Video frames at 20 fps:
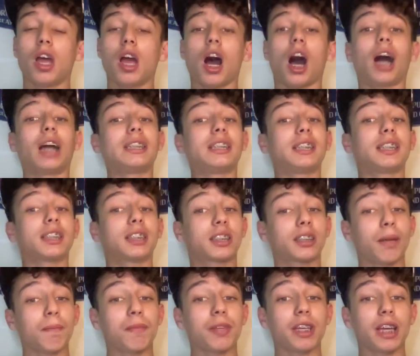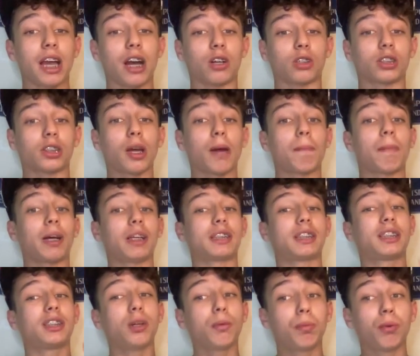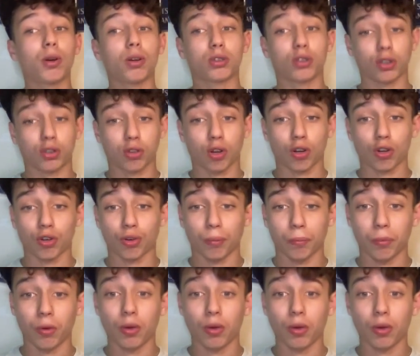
I needed something else, but I still belong to Tottenham.